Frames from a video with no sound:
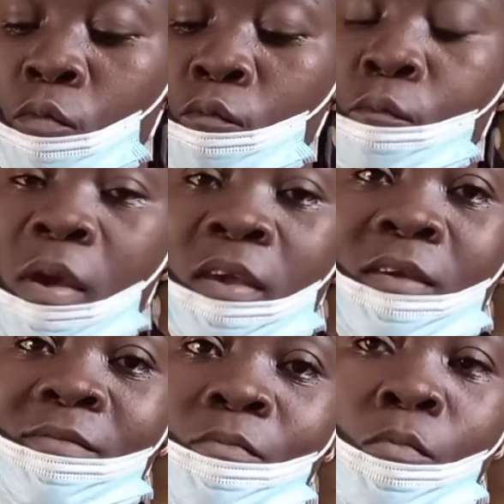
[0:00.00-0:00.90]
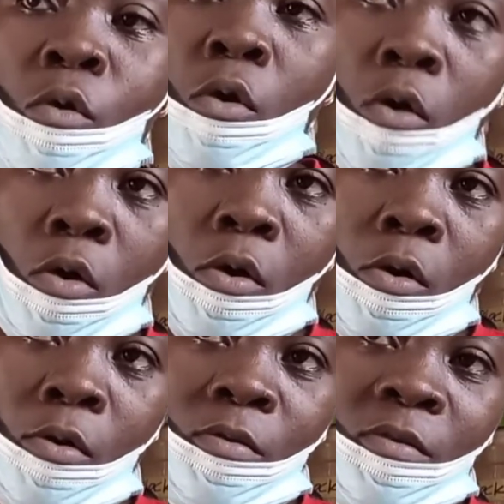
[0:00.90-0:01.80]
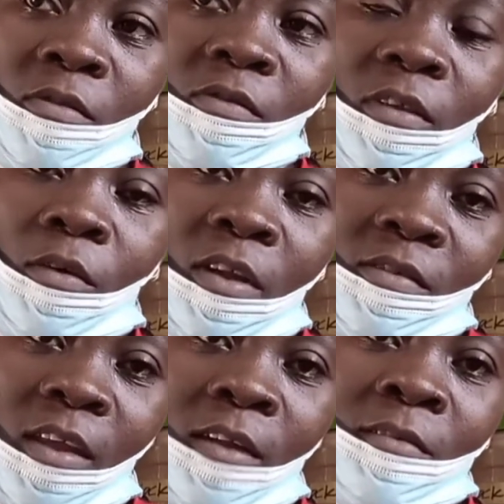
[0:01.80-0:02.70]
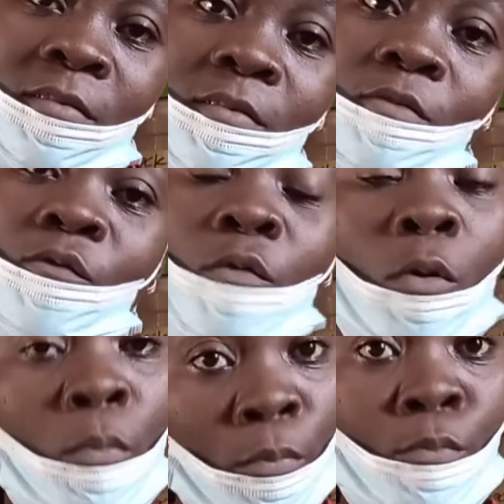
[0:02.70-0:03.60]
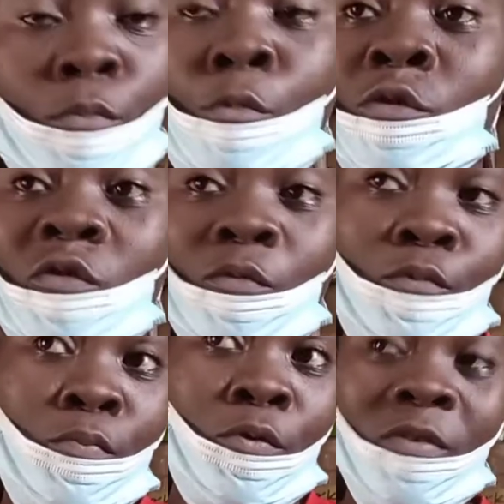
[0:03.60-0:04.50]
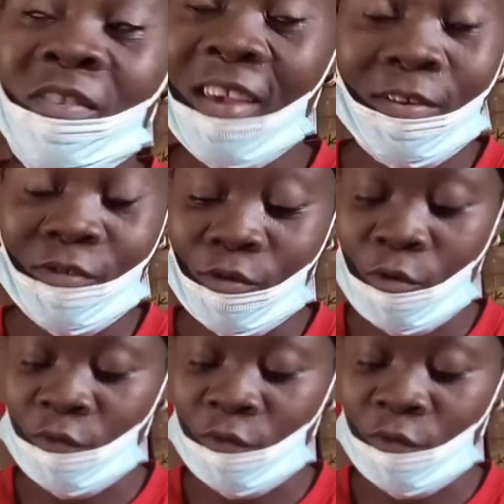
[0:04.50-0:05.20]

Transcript: make it more this thing, you understand, for multi-purpose gain stuff.